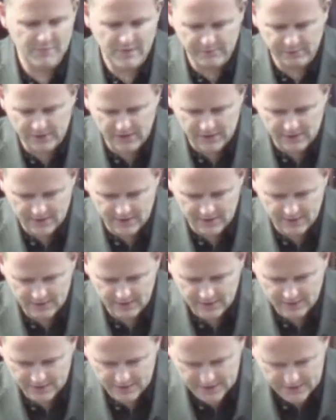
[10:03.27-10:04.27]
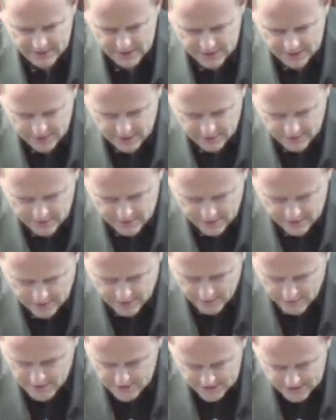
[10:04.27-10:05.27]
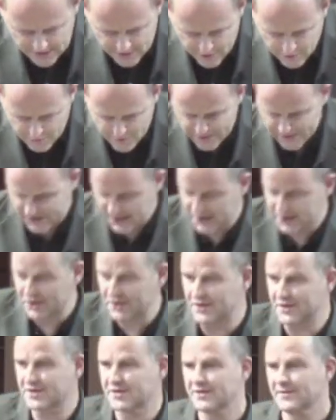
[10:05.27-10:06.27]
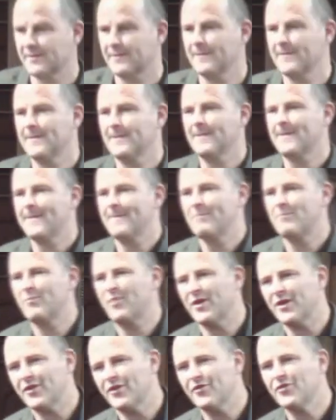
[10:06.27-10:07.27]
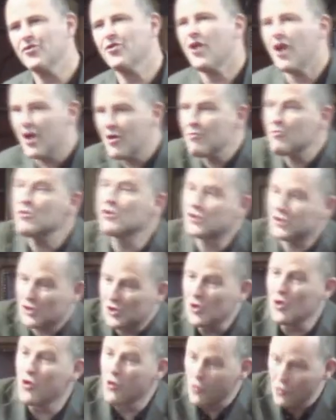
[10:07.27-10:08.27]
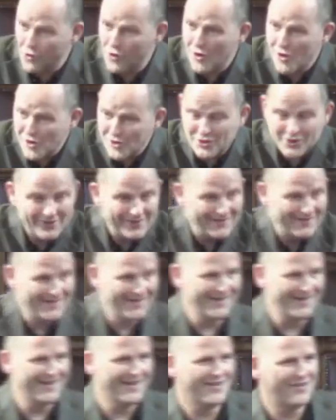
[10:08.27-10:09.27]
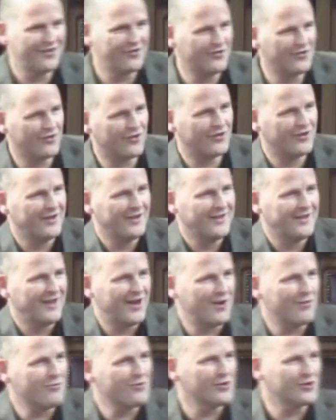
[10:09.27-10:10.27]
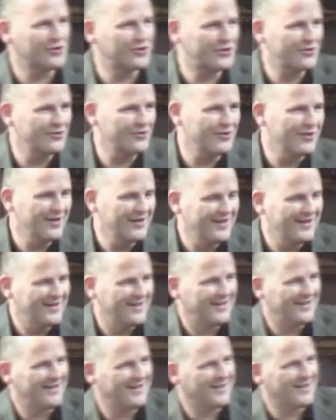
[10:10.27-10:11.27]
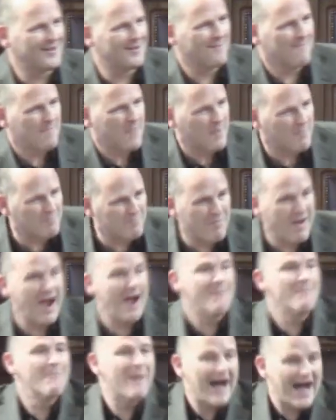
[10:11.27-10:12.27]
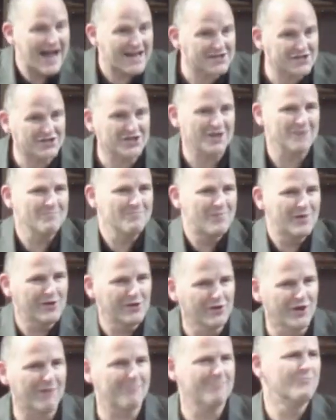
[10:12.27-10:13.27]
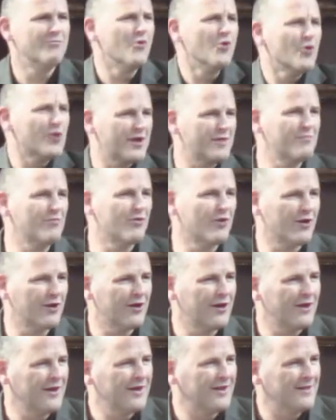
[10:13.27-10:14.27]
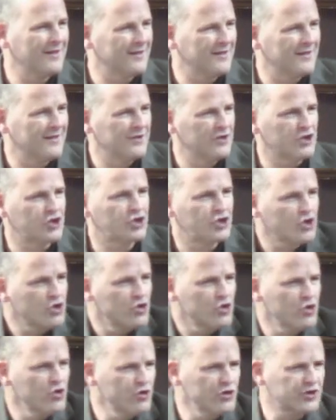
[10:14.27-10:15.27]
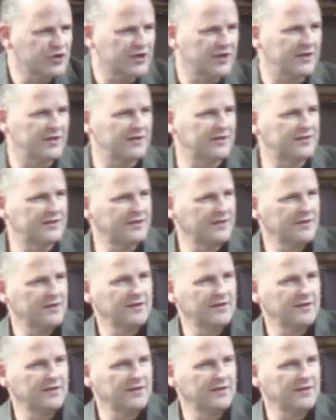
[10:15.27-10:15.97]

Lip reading: biblically as a good thing, our material possessions. But they're not ours to hoard. They're not ours to amass and build up more and more shoes and